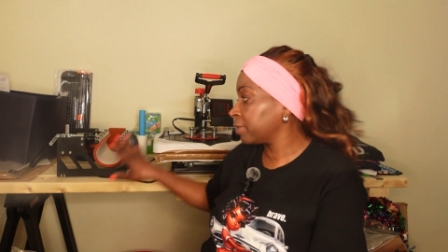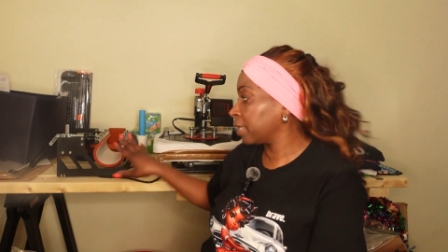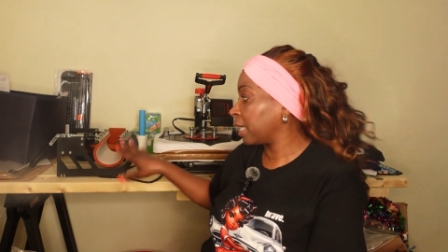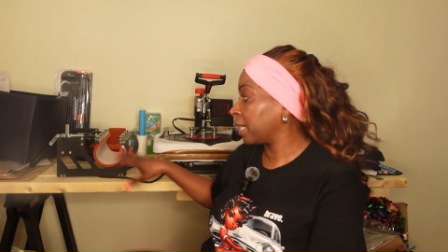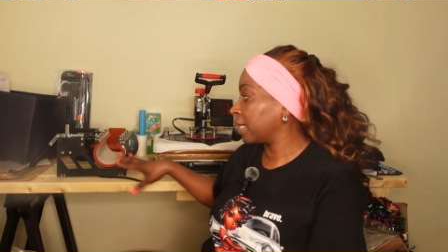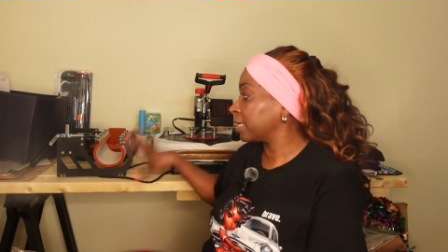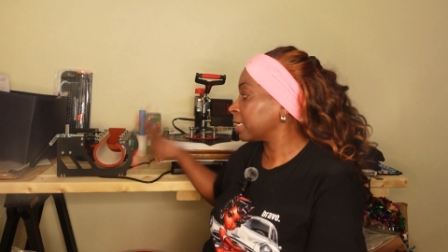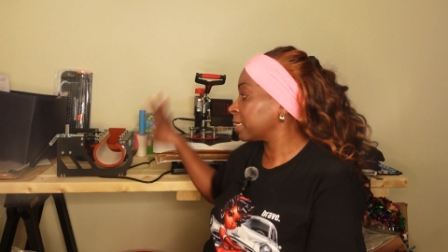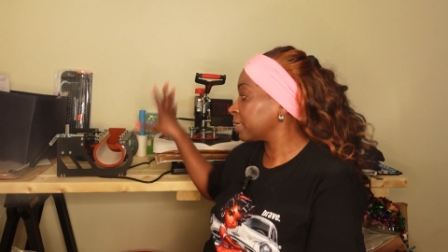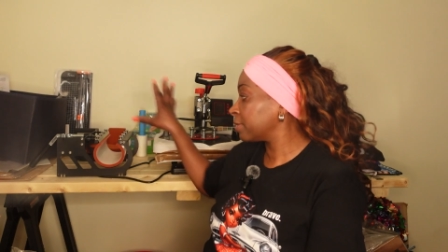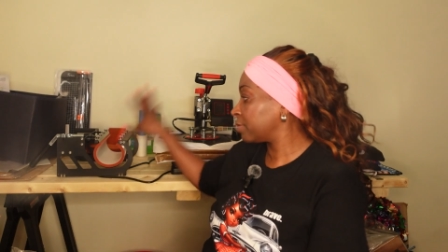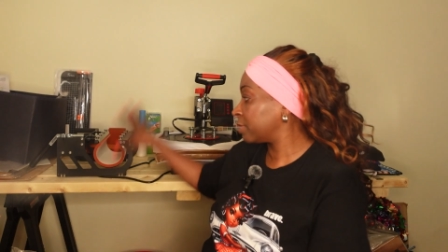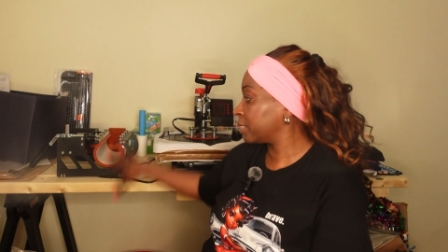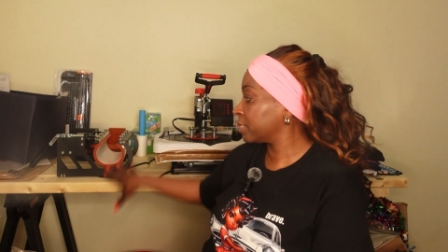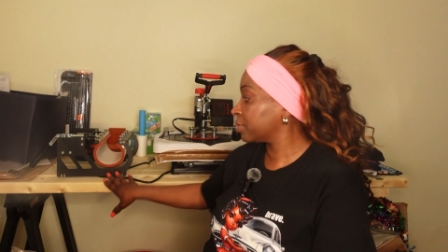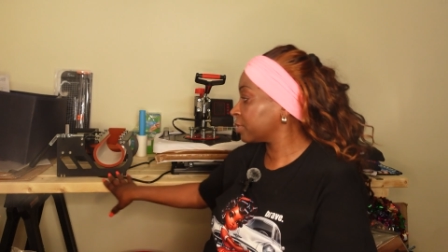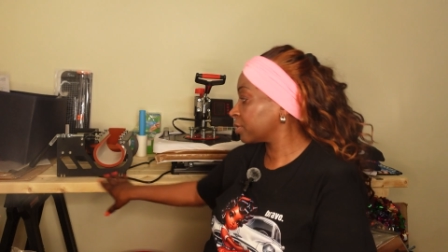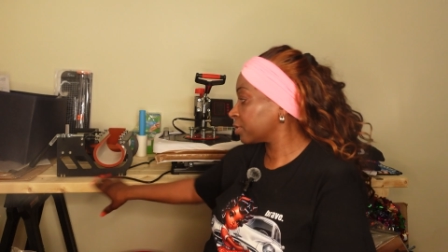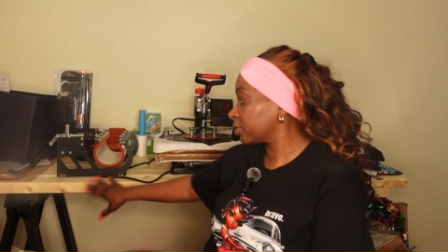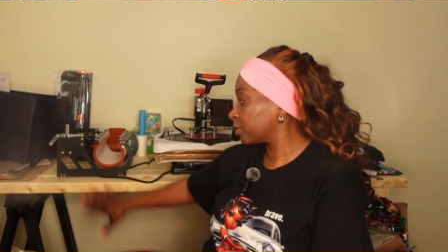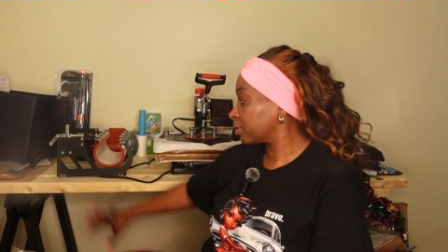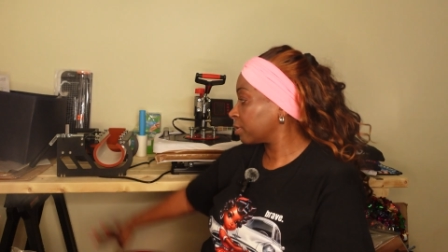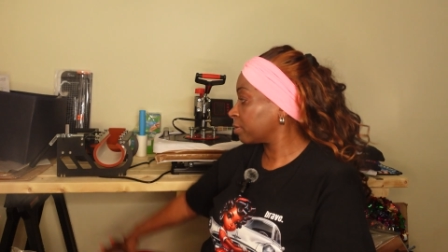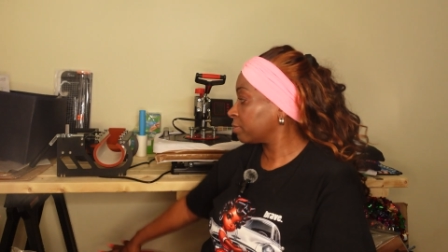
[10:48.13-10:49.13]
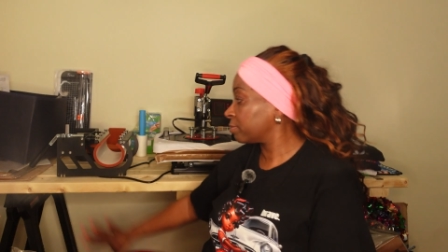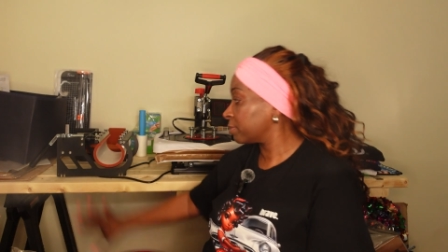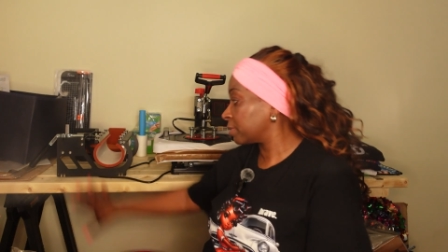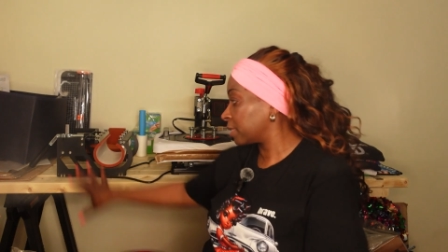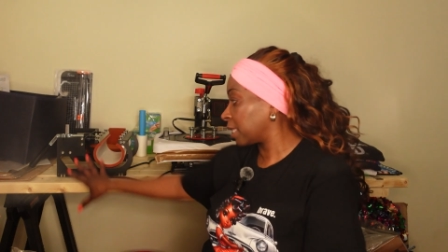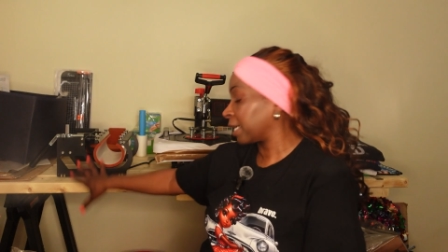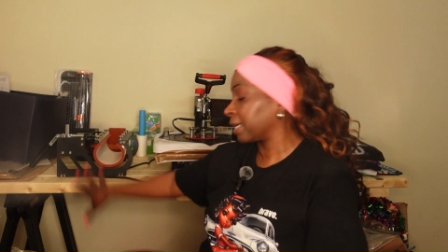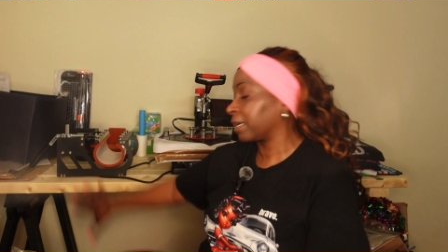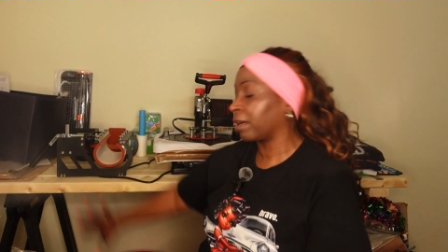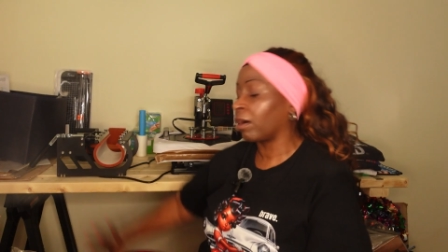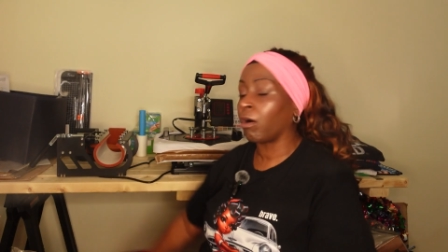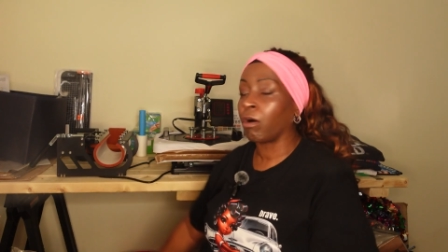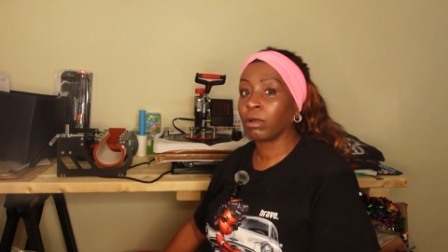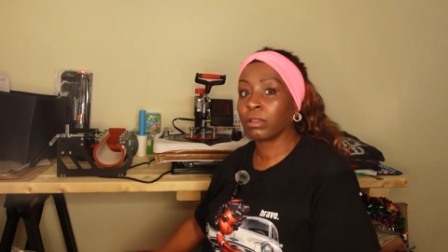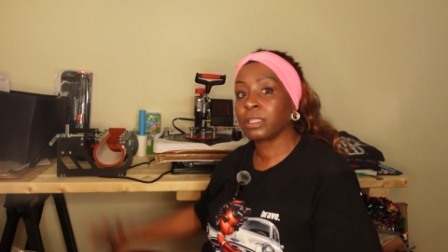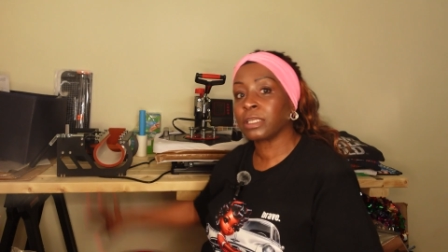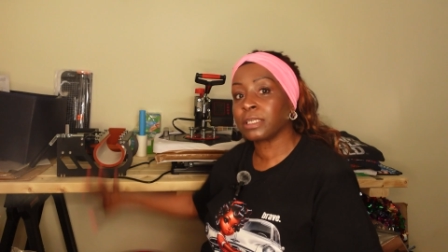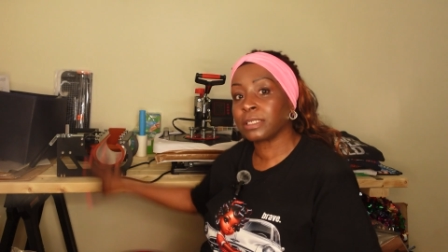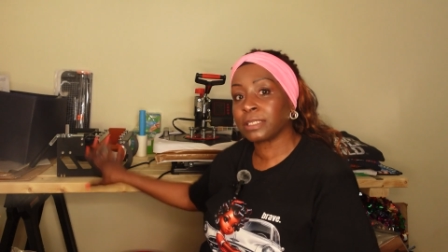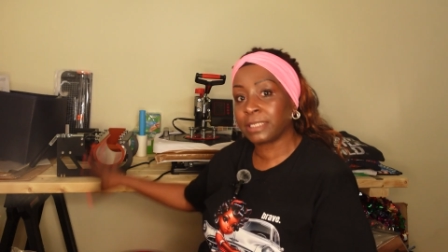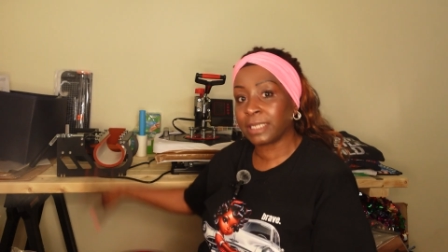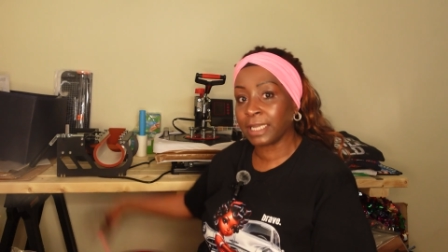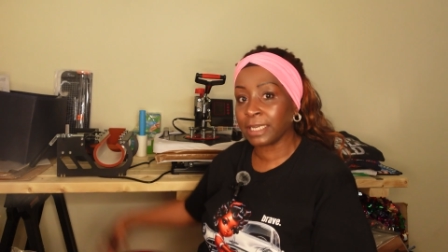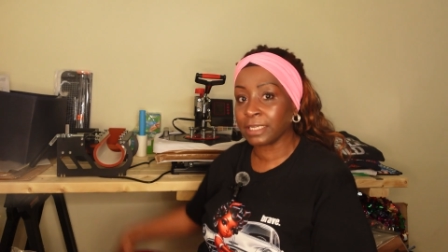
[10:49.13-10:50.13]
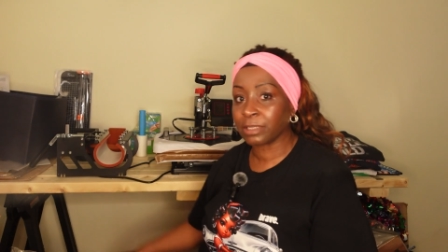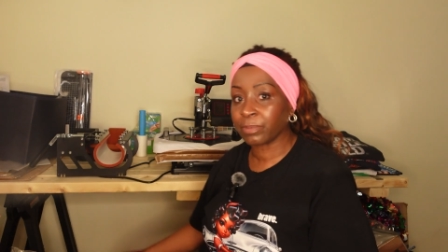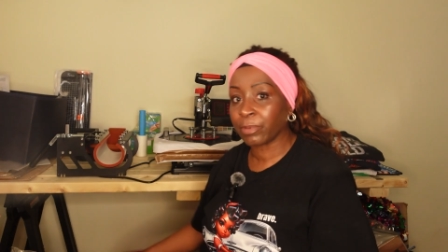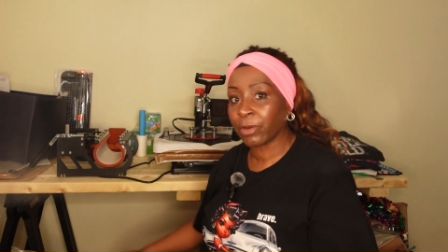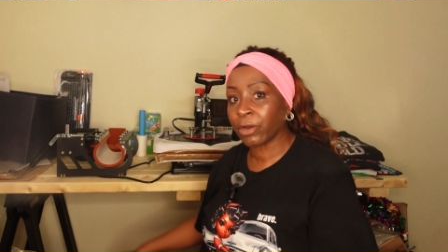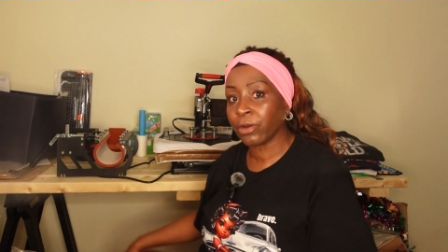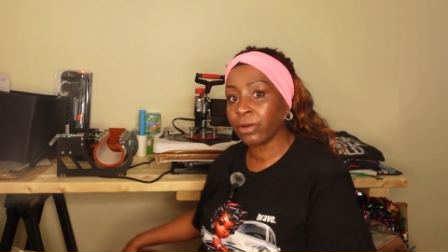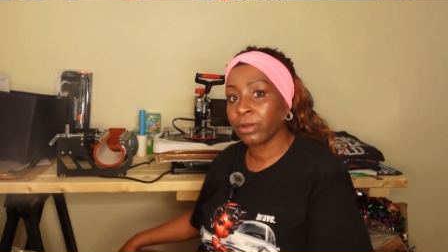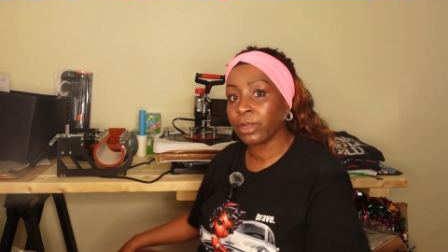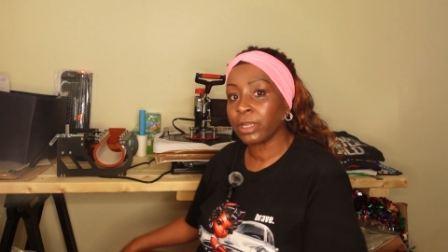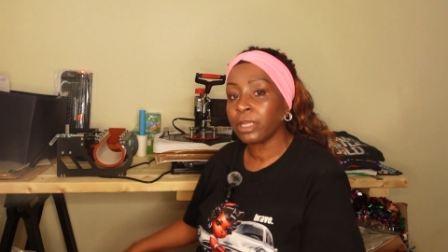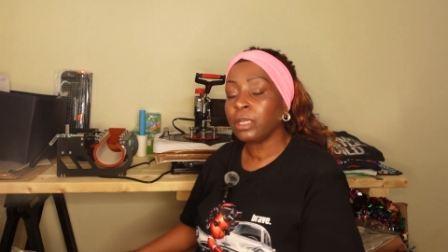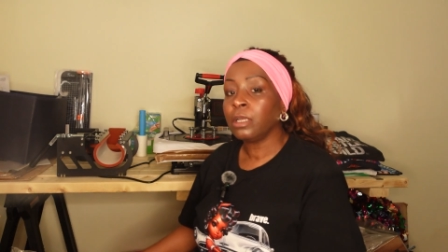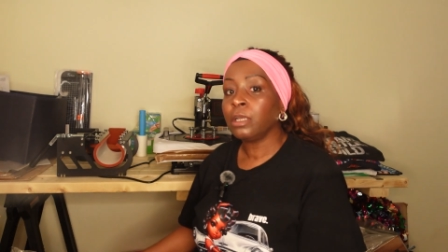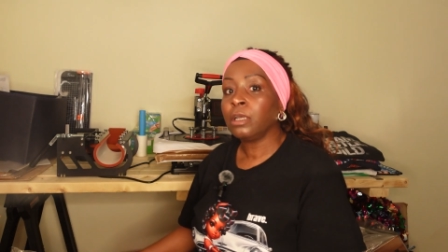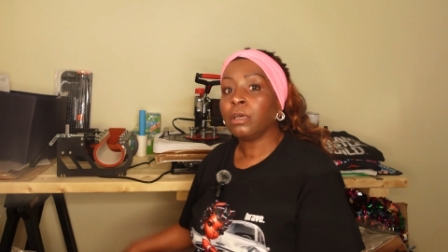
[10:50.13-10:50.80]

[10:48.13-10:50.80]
Like this, like all this desk part